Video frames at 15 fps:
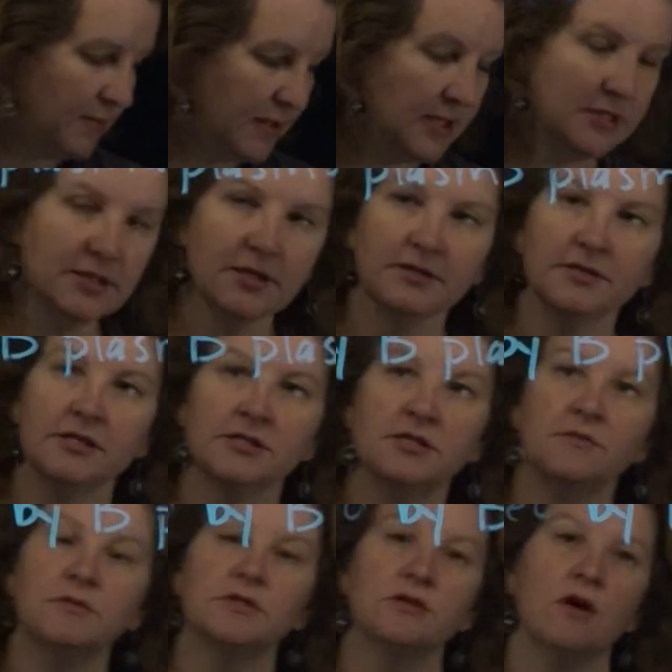B cell
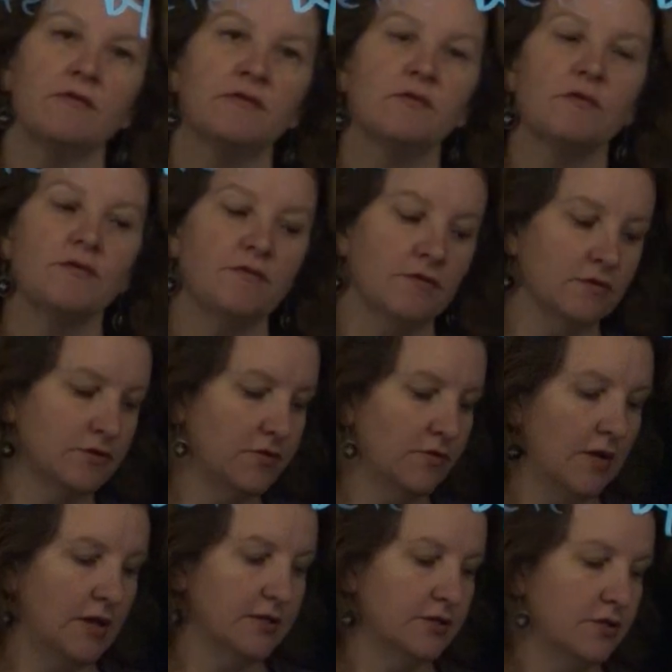system is often referred to
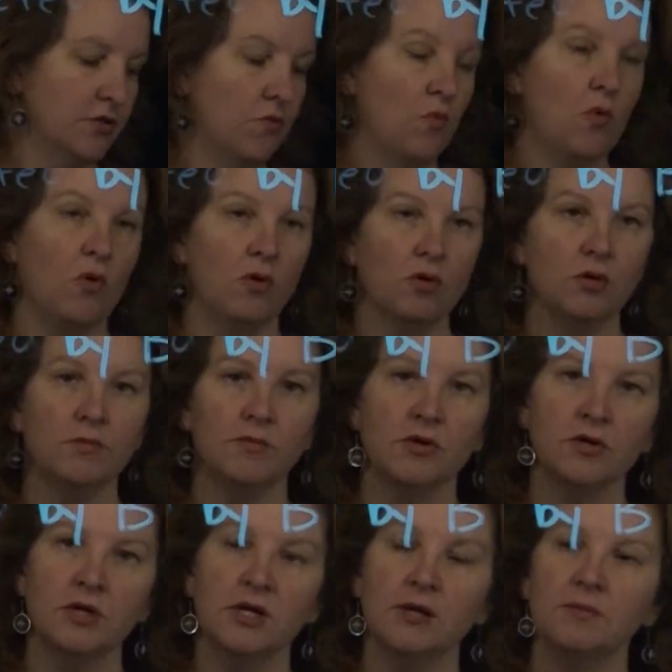as humoral
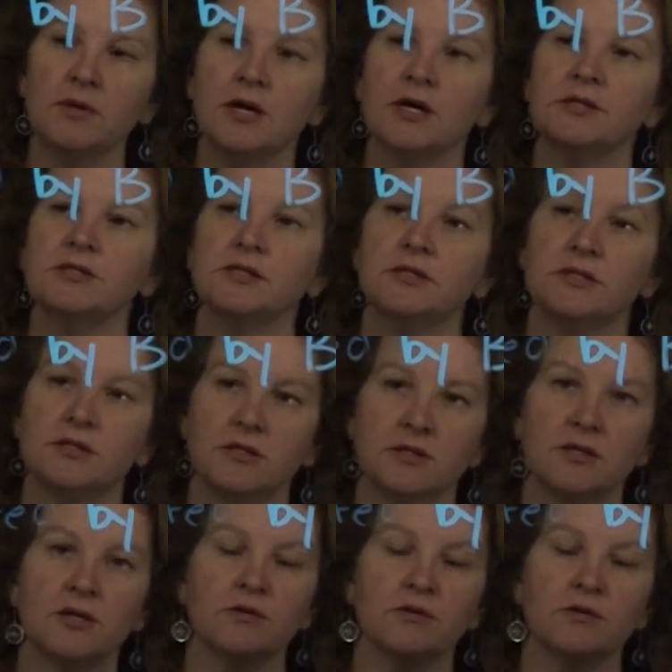immunity because it's